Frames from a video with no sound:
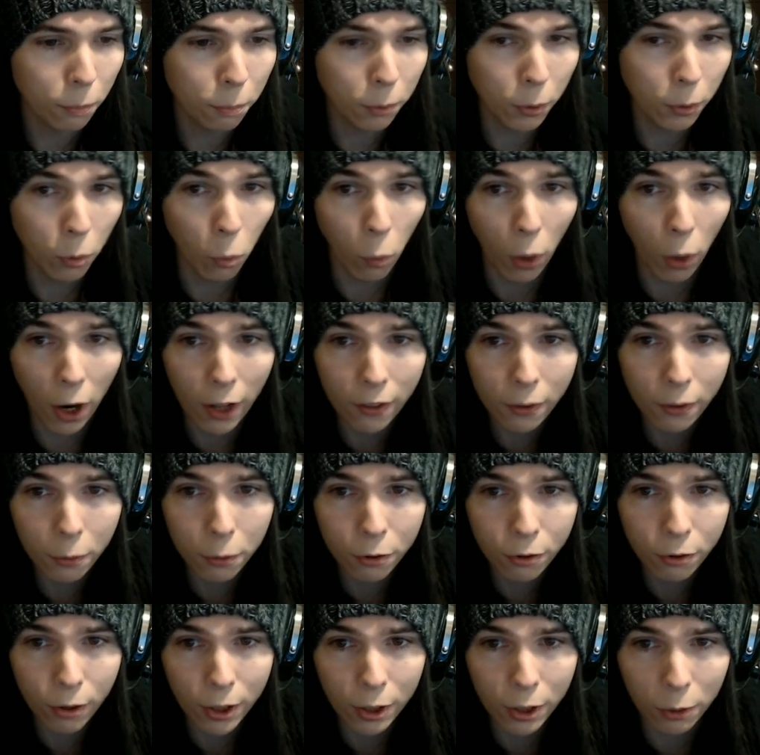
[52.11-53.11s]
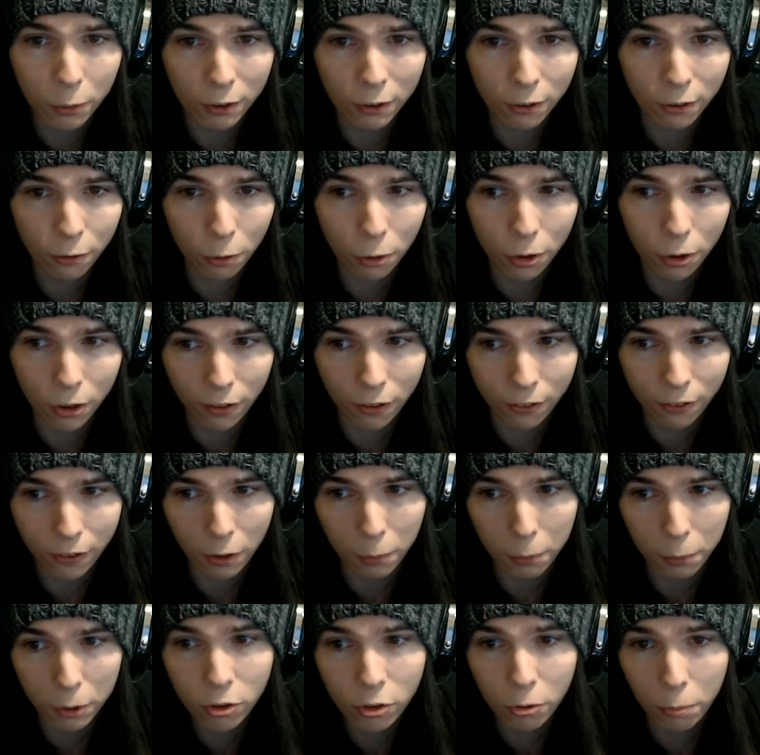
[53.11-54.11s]
But while they were trying to extort us,
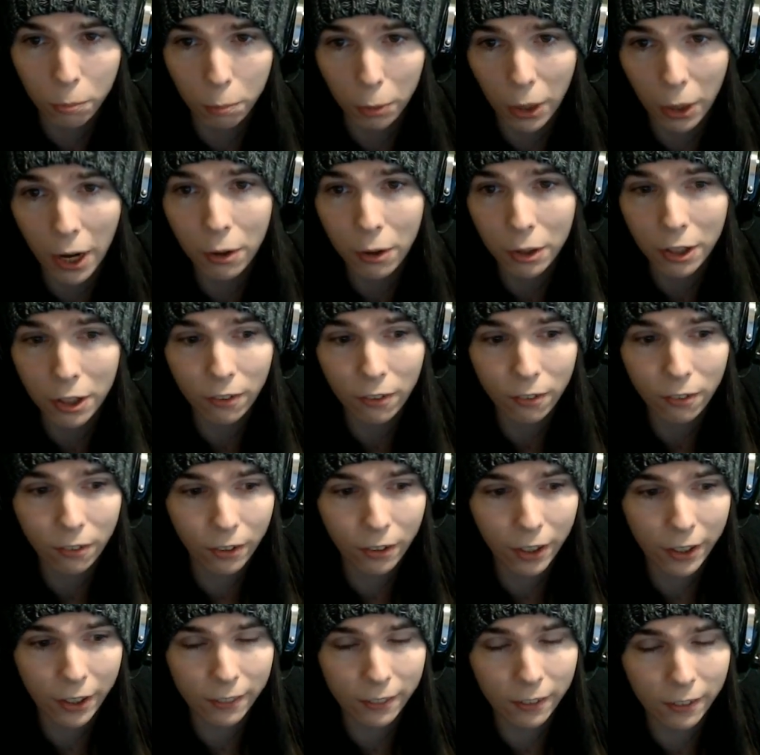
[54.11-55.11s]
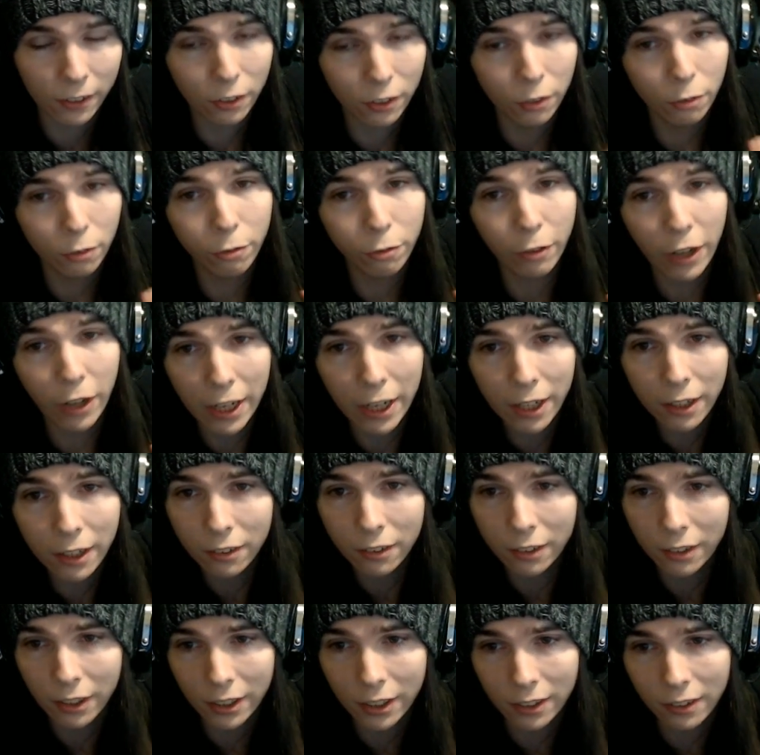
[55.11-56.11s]
a bunch of brownies, like the little fae,
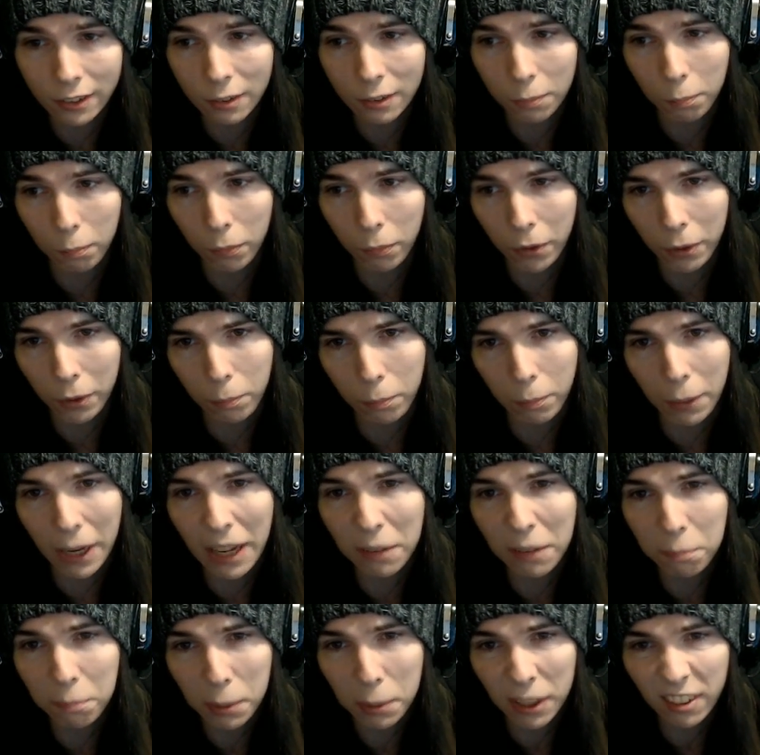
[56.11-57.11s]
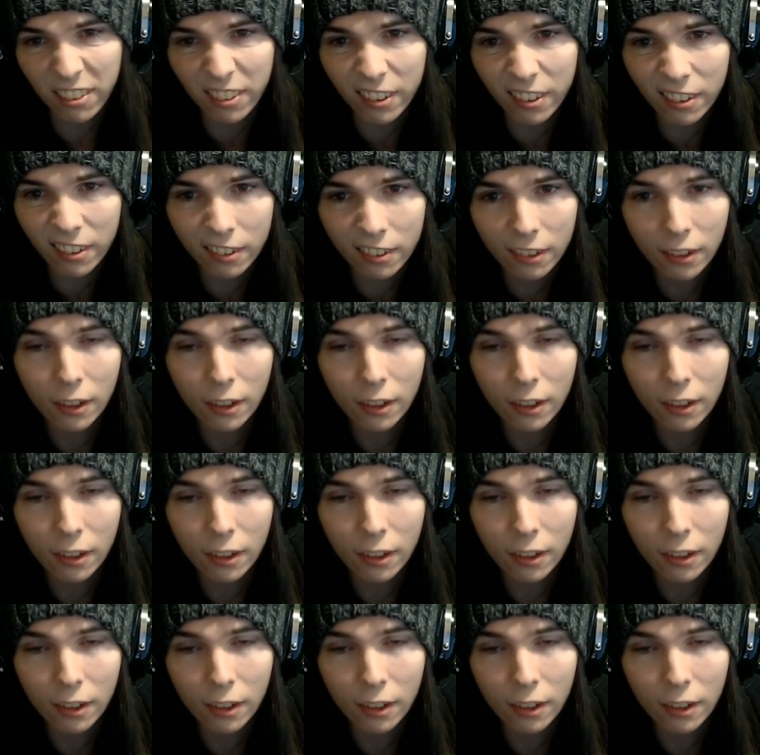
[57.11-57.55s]
like the bad pixies,